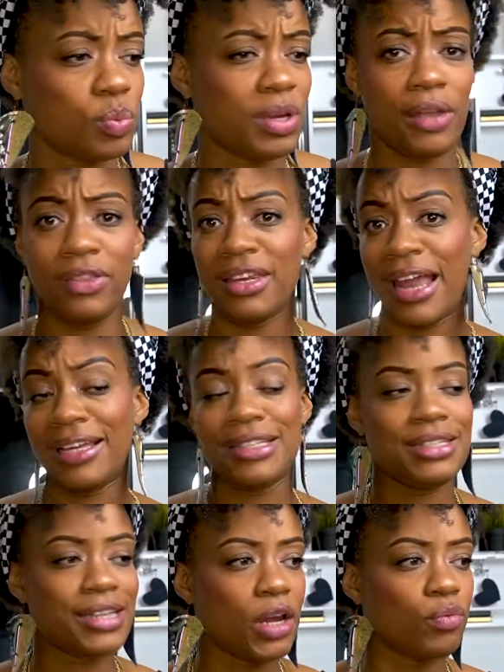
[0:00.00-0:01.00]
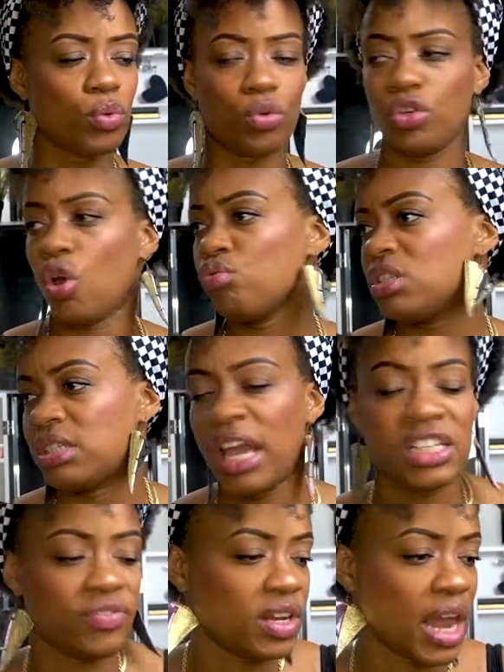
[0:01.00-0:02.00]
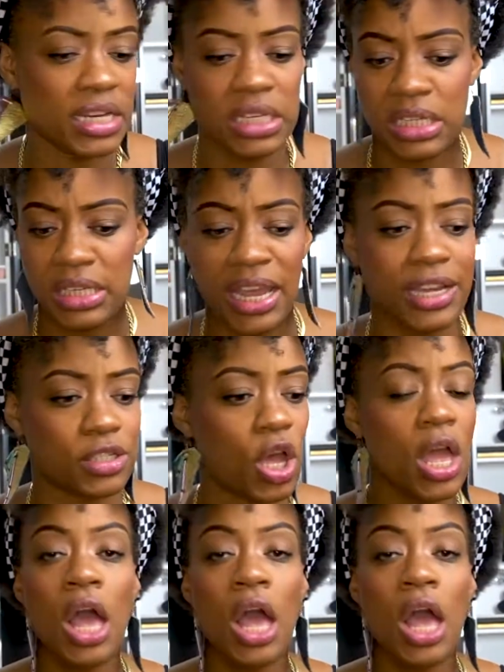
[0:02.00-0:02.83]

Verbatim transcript: We got the 90 day rule no sex for 90 days.